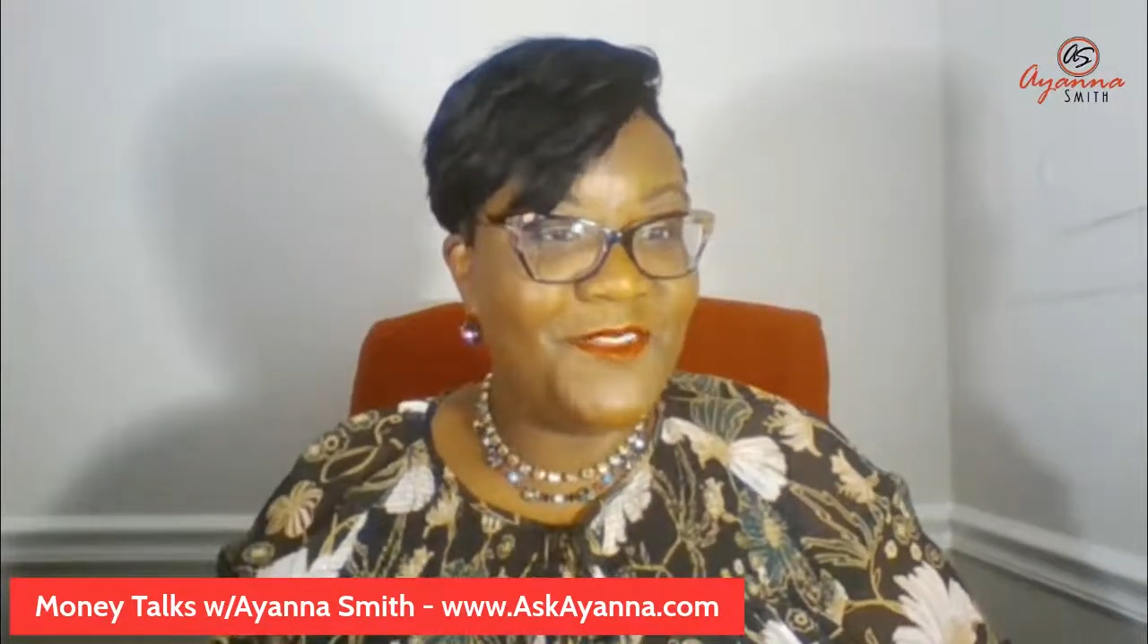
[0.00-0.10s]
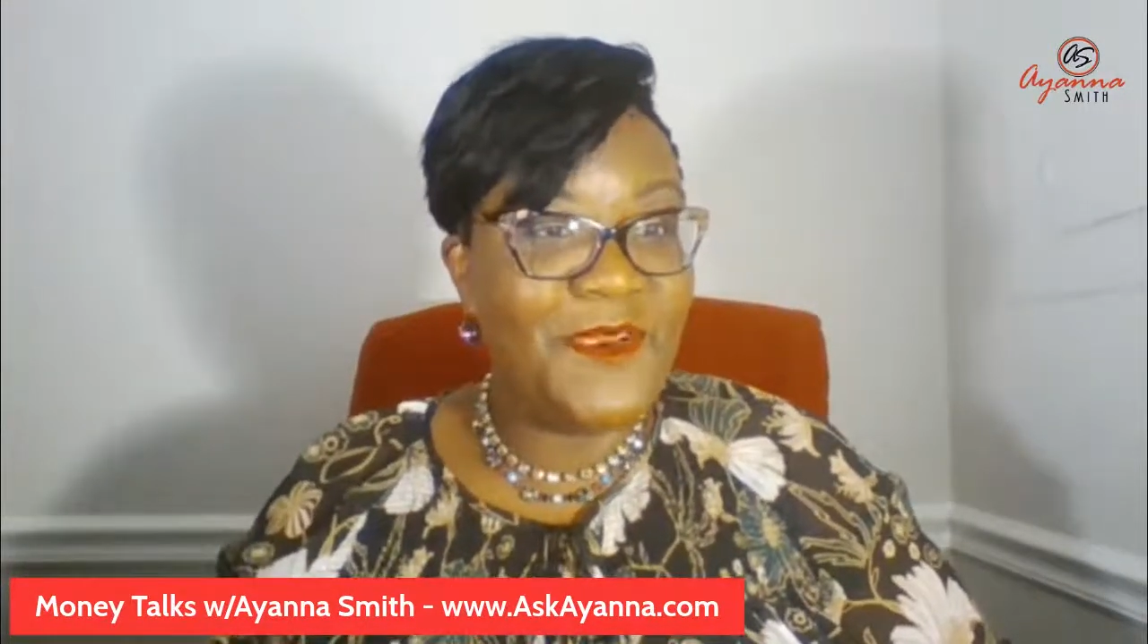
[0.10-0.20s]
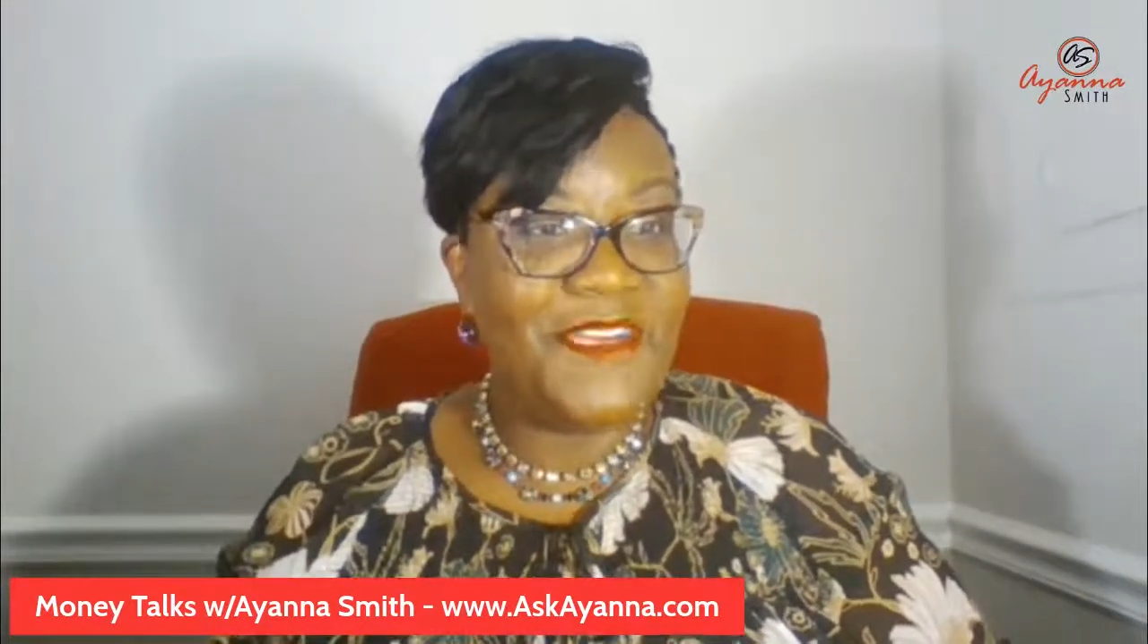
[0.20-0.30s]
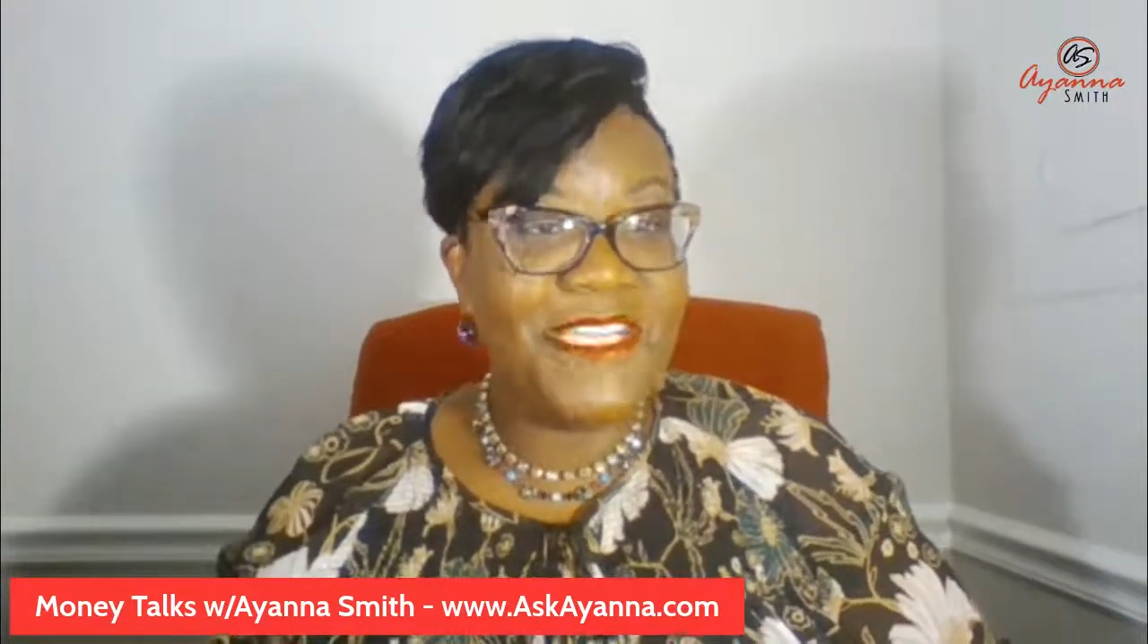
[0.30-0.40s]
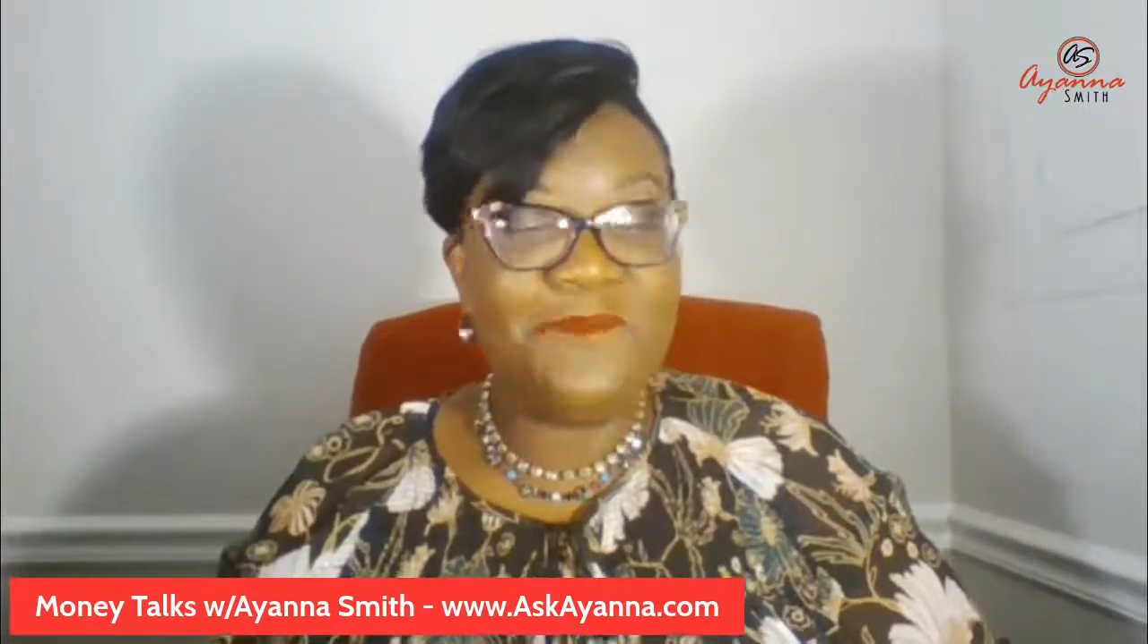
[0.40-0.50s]

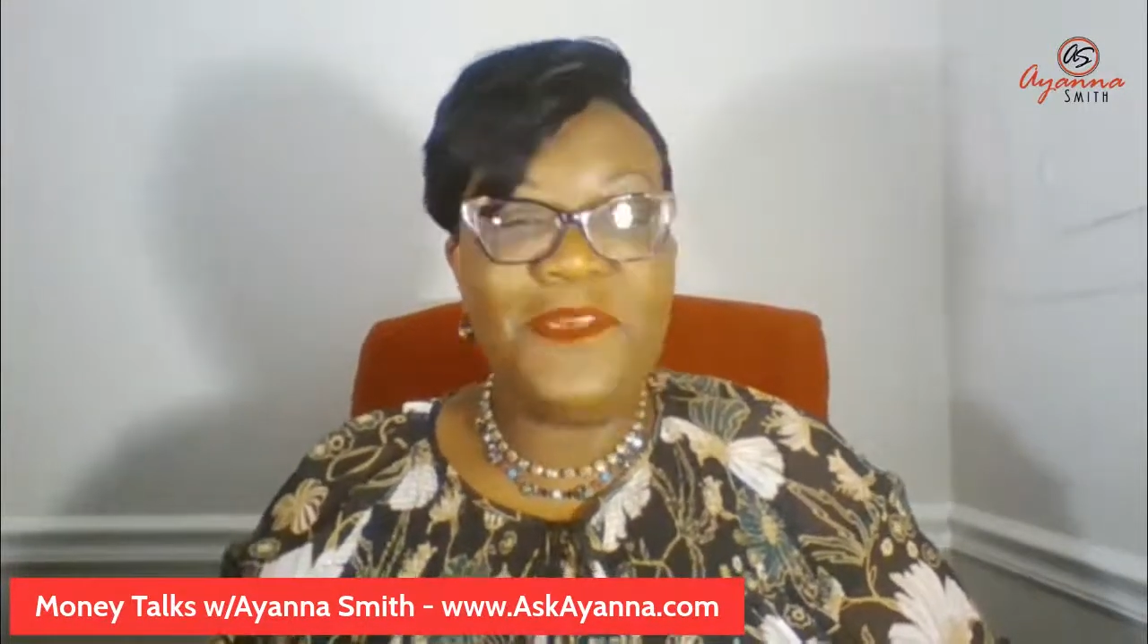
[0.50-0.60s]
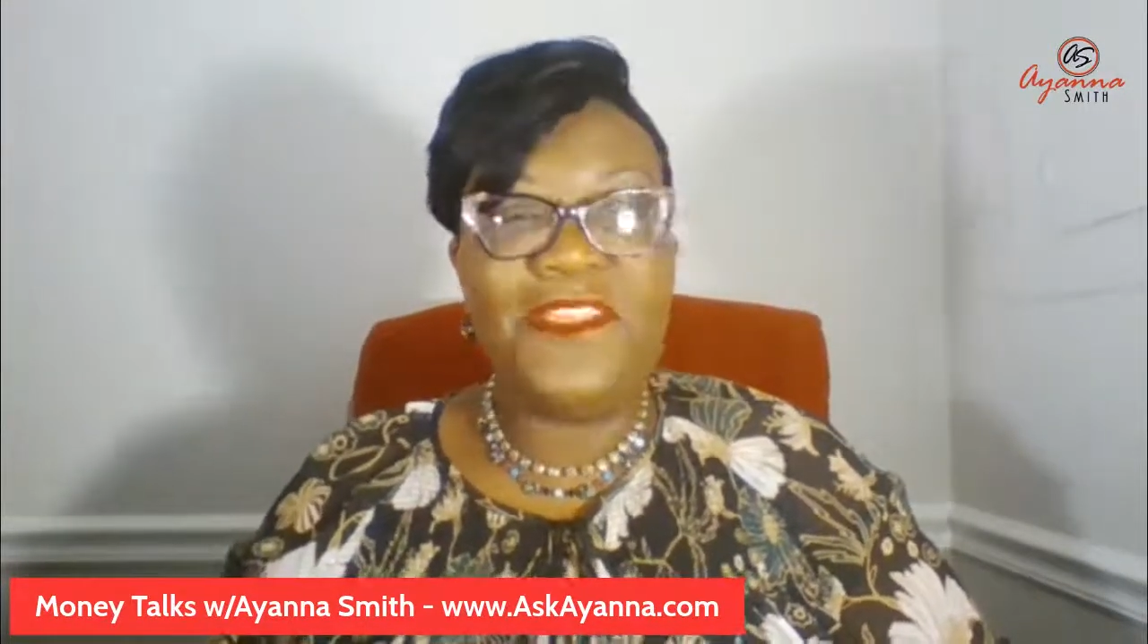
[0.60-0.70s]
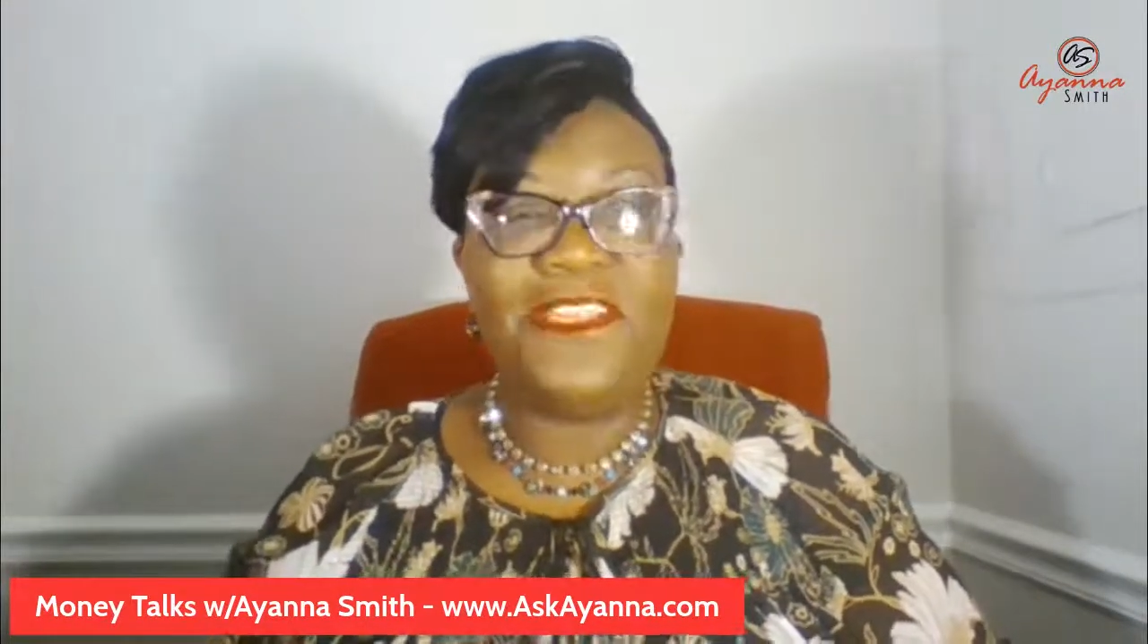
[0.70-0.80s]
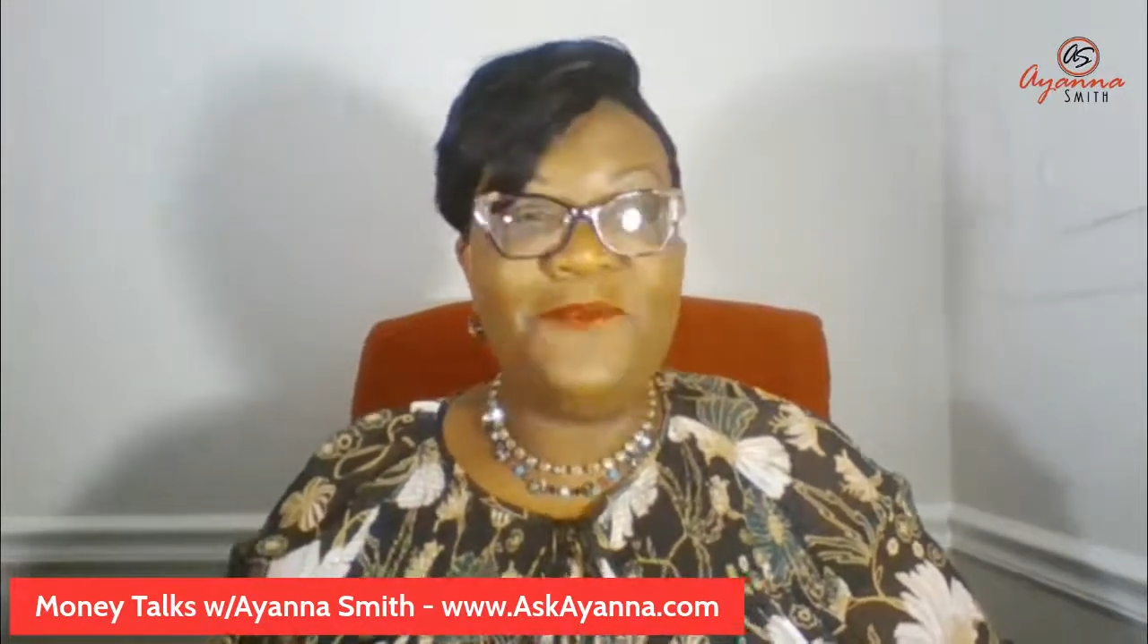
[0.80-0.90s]
Awareness Month.